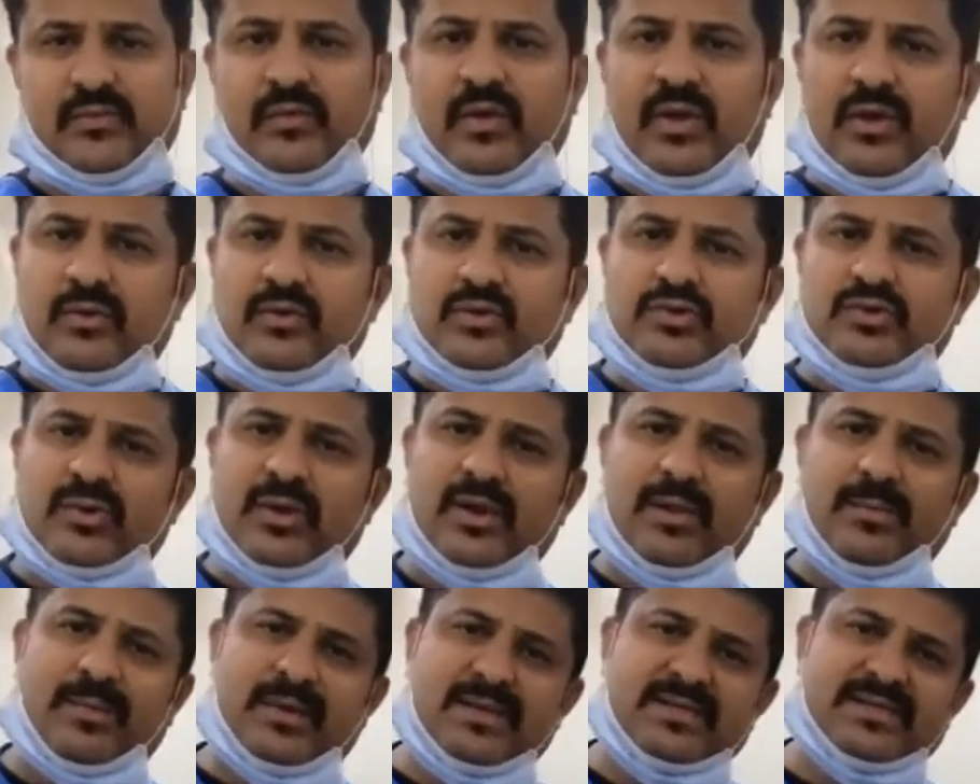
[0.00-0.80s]
We
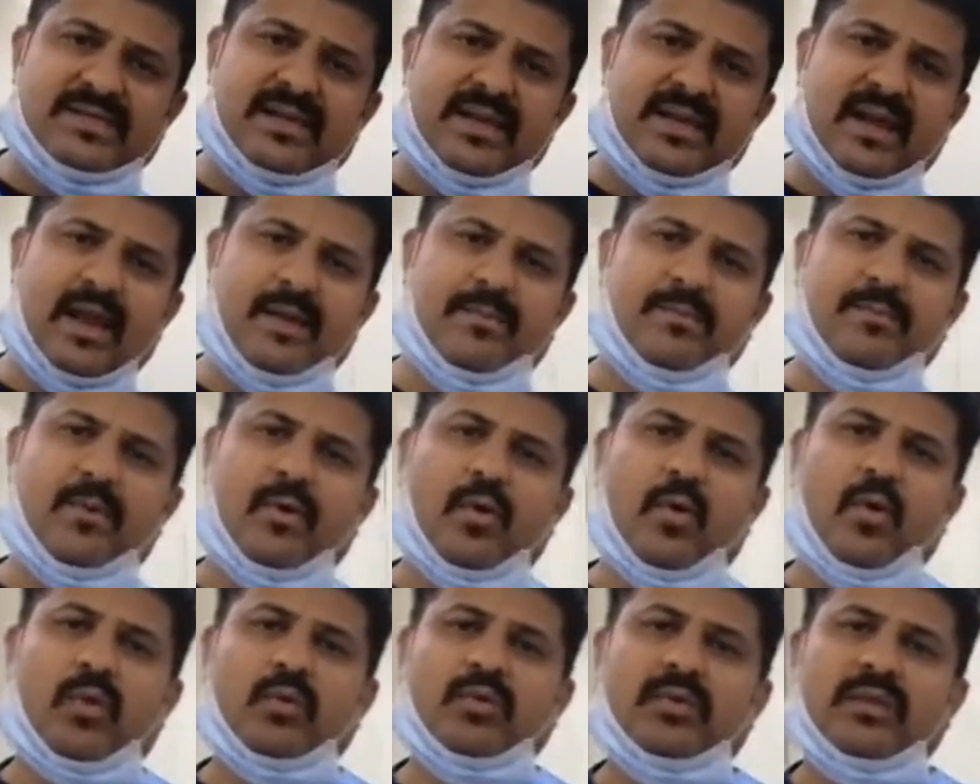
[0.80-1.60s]
usually prescribe
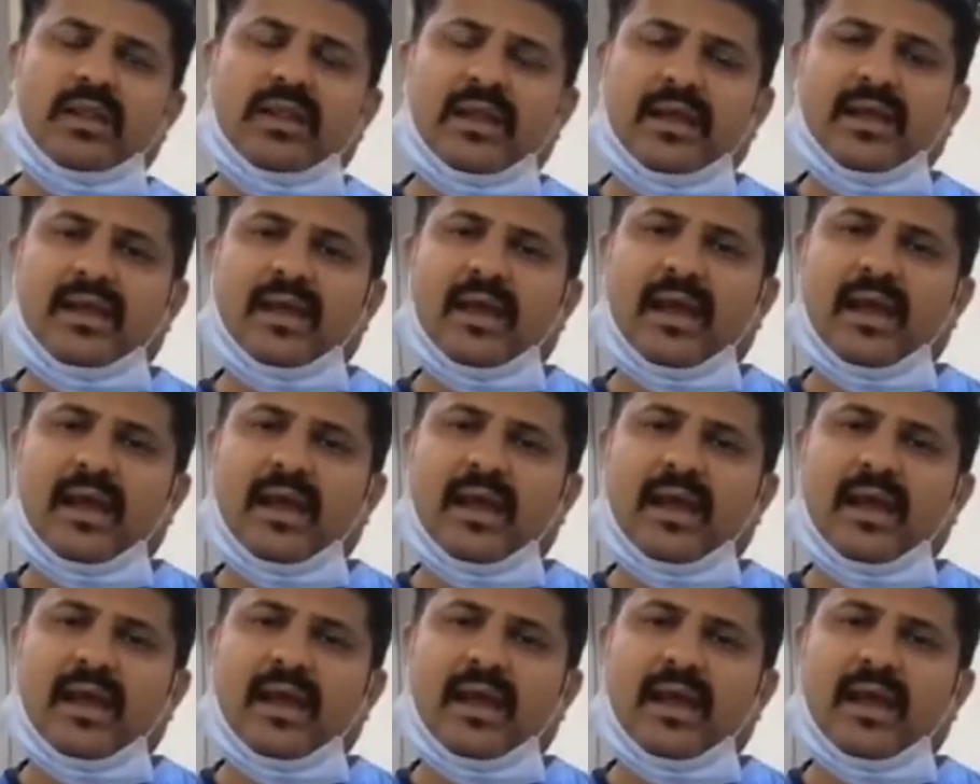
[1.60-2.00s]
only